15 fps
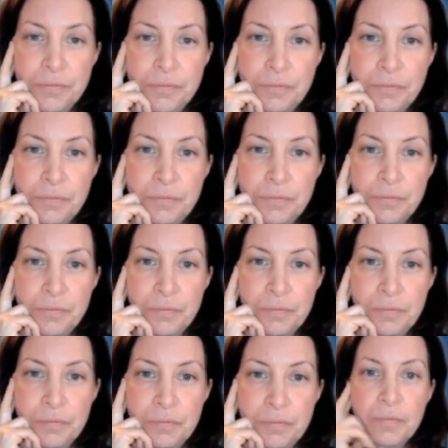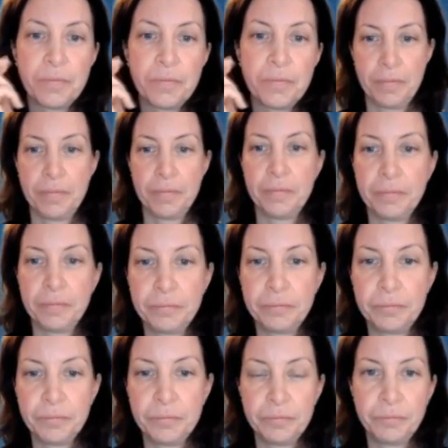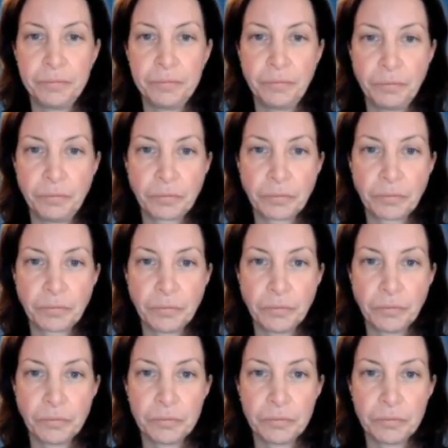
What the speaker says: (not speaking)